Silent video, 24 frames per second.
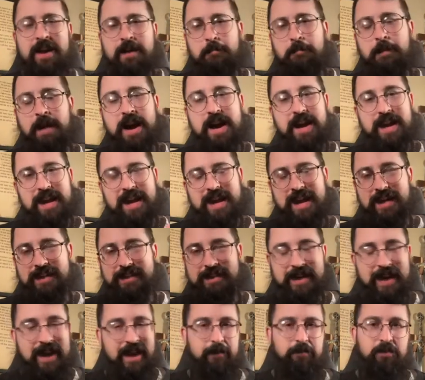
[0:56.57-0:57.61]
My hits
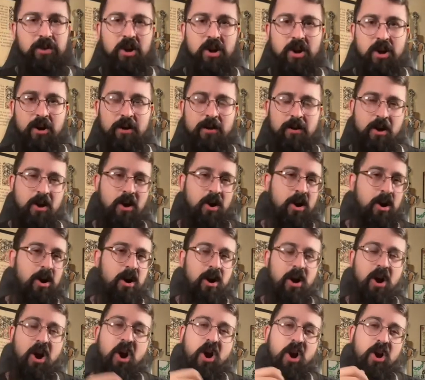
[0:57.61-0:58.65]
at Amtgard are
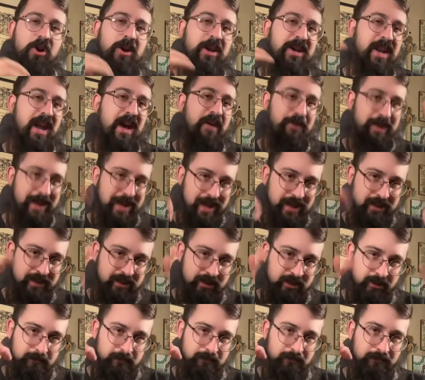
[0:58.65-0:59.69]
hard enough
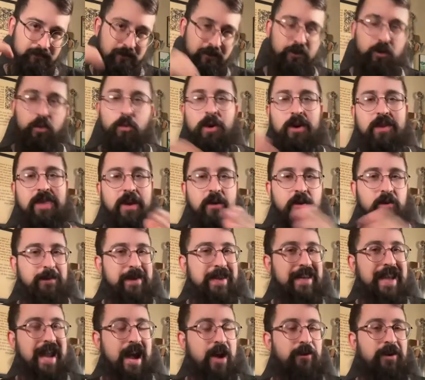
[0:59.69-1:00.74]
hits for where they would be
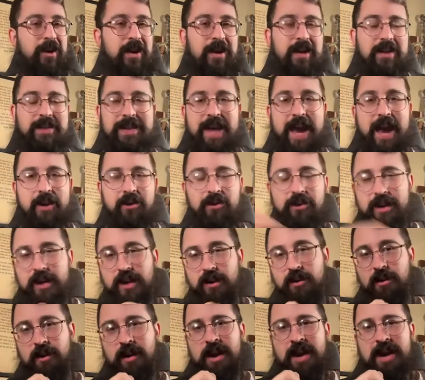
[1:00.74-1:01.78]
counted at
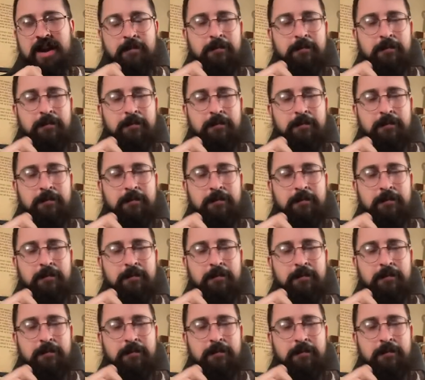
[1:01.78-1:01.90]
Dagorhir.